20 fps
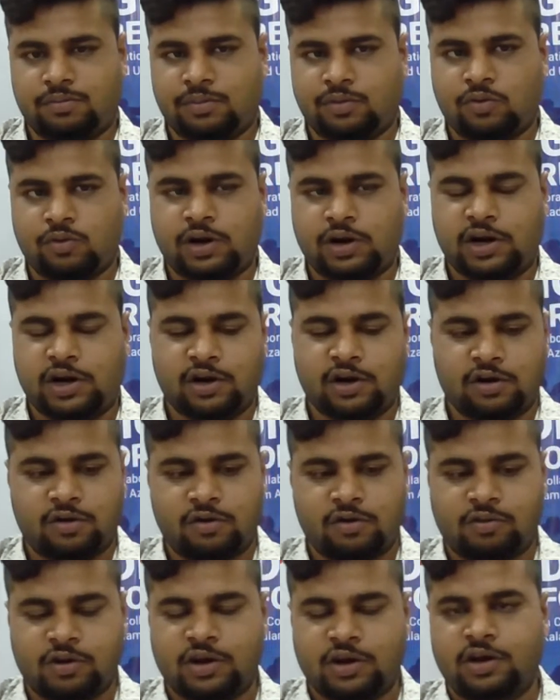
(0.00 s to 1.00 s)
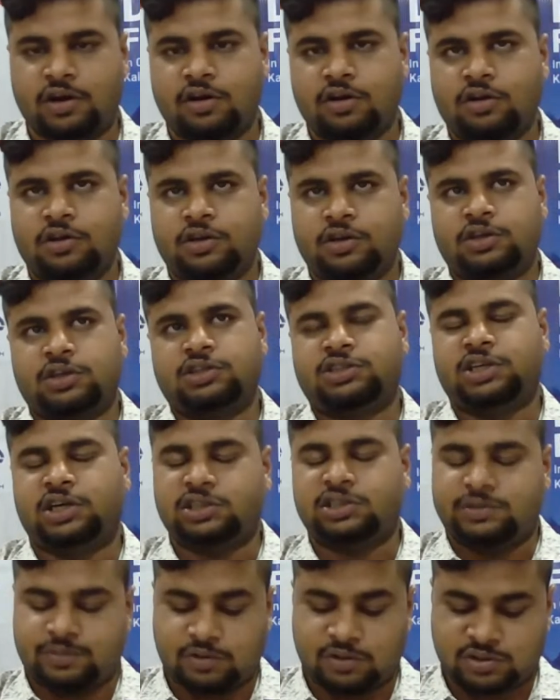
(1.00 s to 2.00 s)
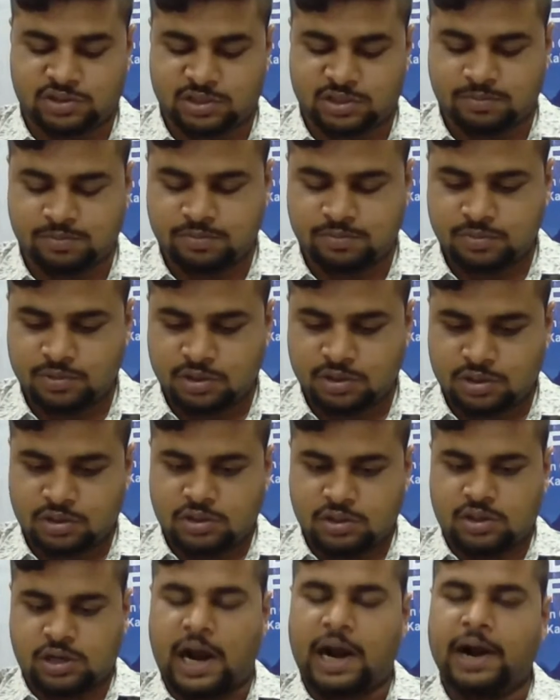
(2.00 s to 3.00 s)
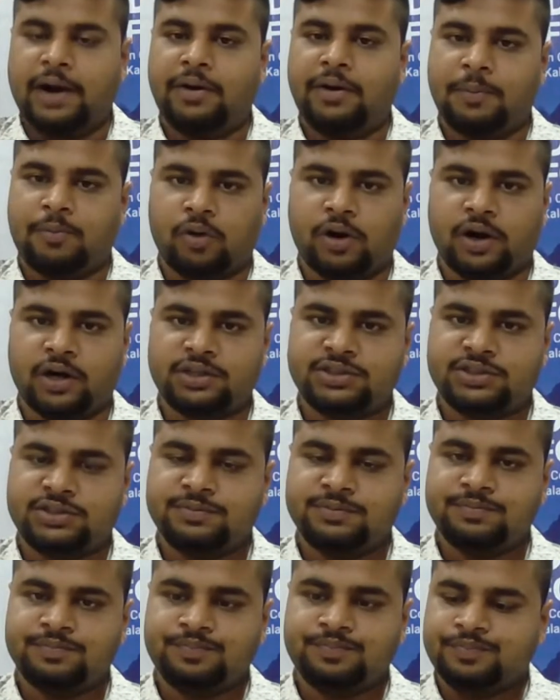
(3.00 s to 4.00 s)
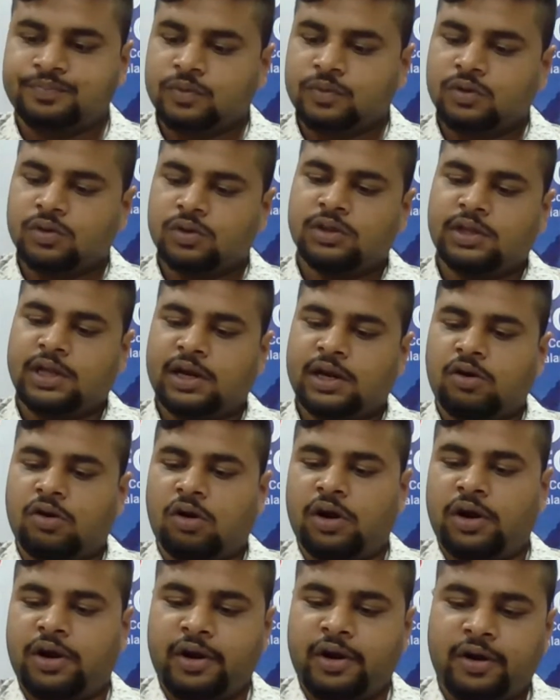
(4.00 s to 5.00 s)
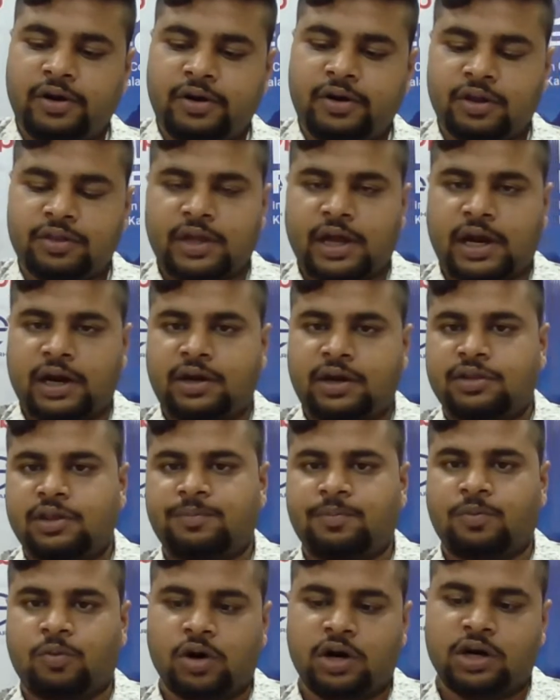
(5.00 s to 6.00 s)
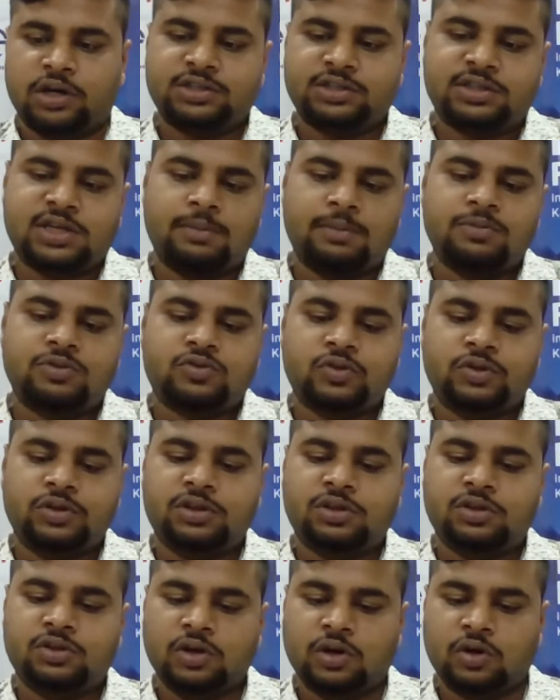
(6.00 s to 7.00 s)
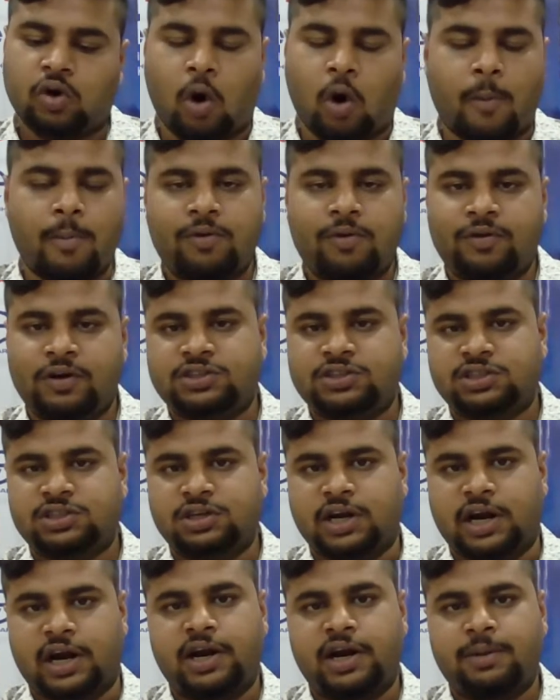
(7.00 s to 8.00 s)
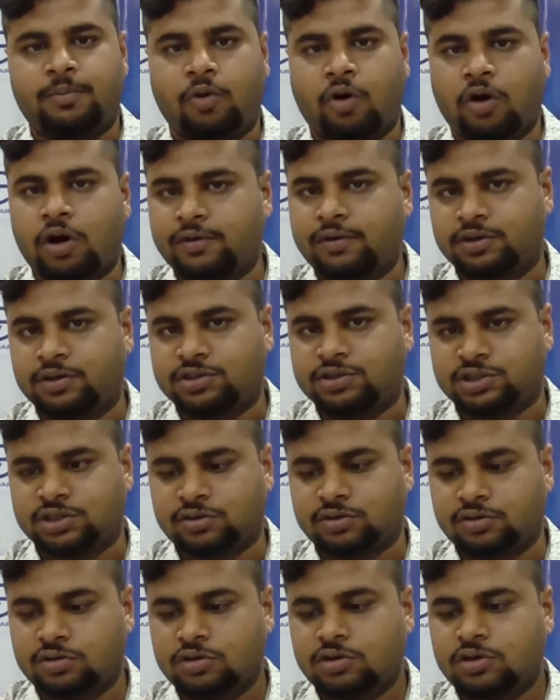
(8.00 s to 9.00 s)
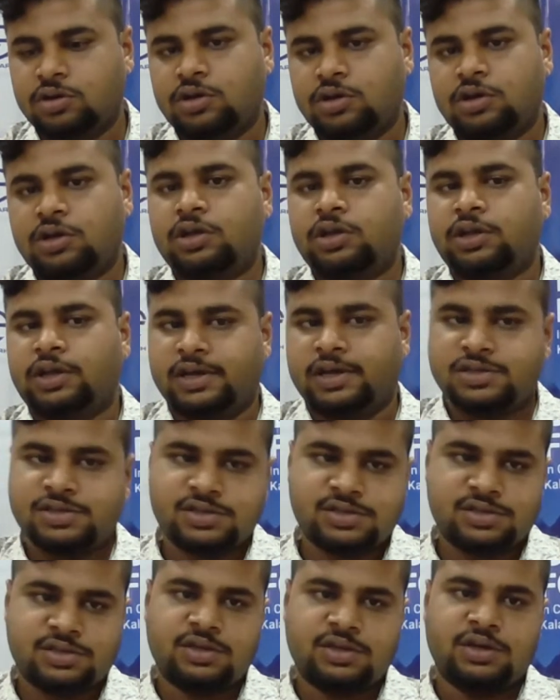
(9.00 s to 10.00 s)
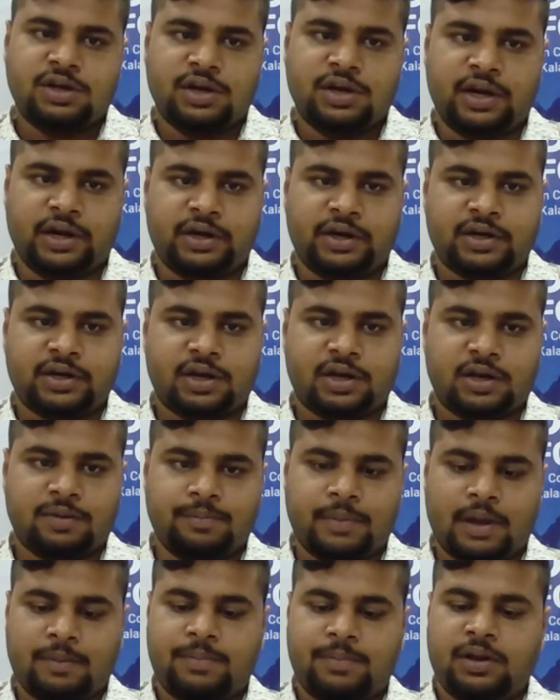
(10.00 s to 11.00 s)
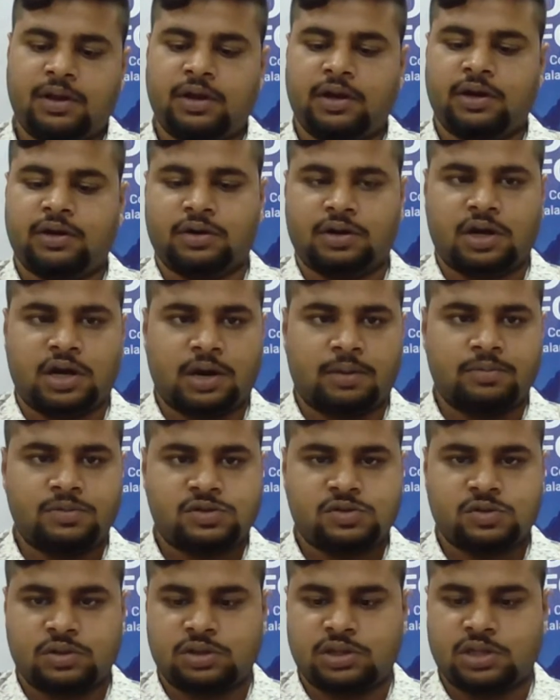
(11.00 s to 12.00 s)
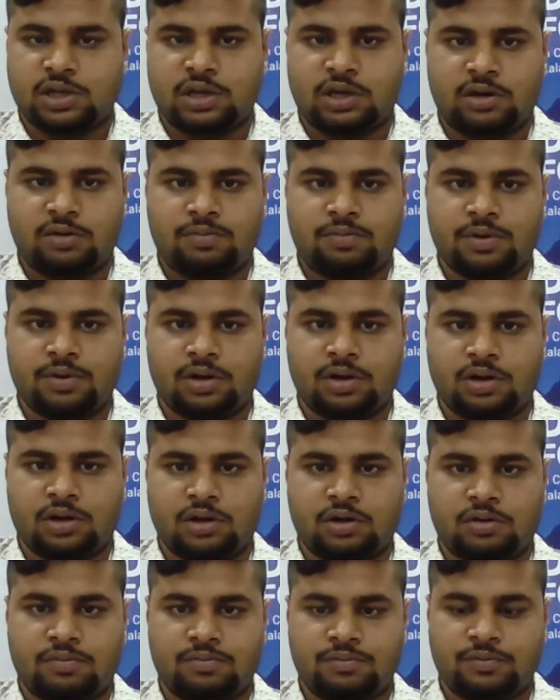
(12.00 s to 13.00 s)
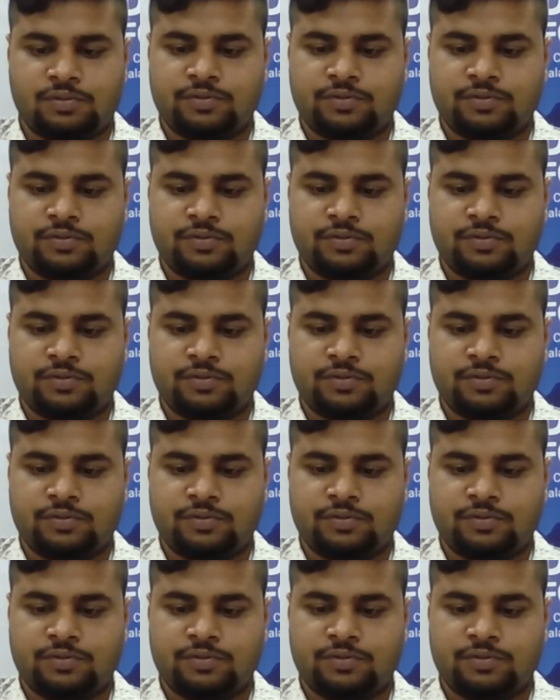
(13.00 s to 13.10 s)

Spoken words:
or you can search for some IoT products. They're already written that the products comes with a normal version and a mod version. Yes, it comes with the